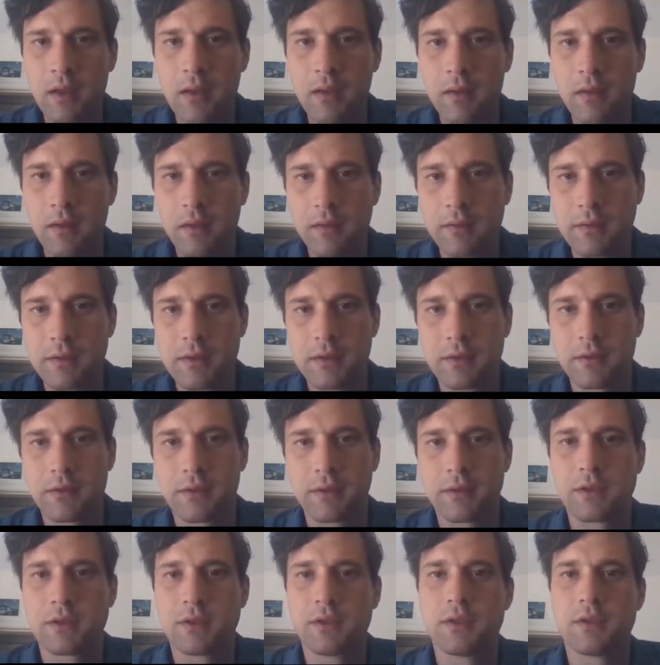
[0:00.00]

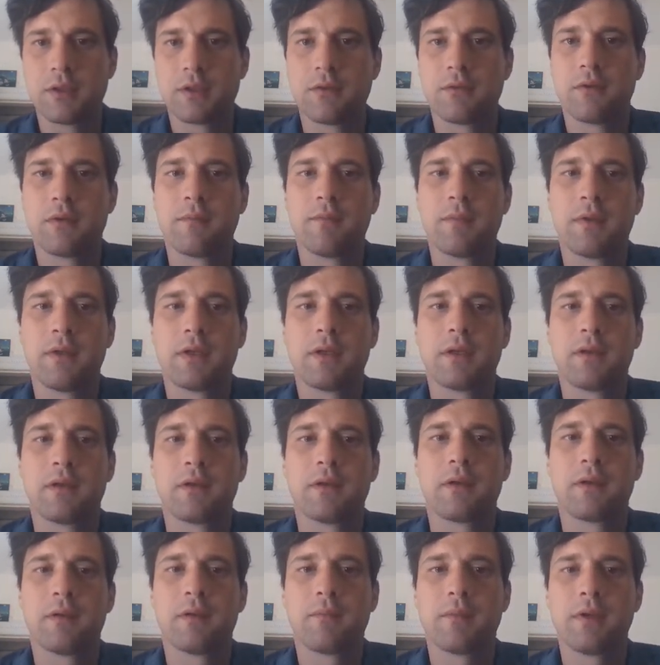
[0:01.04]
Thunderstruck, she showed him the
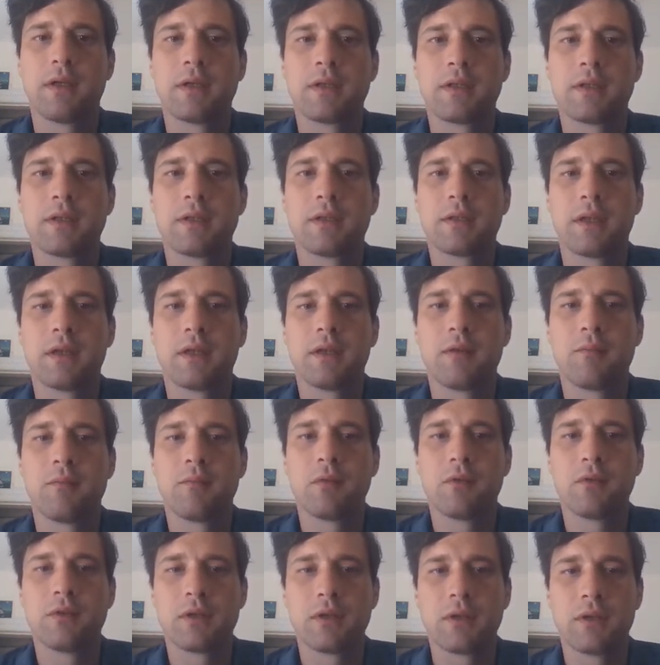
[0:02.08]
telegram. He kissed her hand
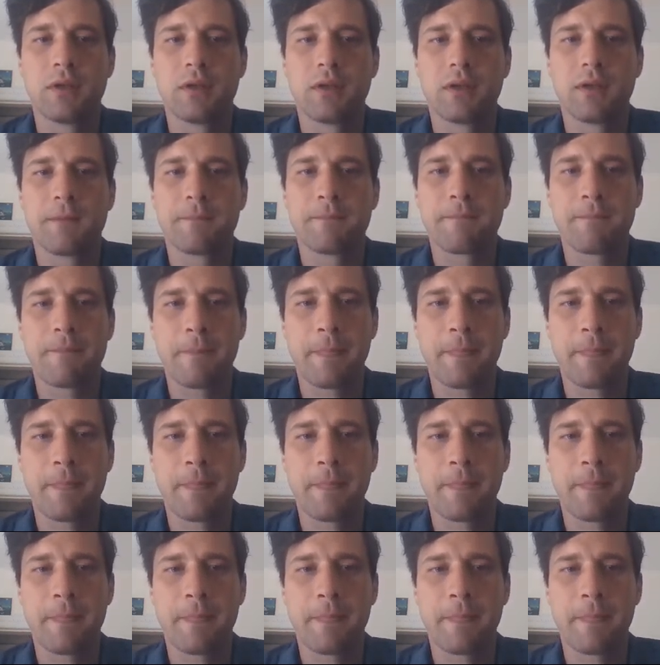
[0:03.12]
emotionally.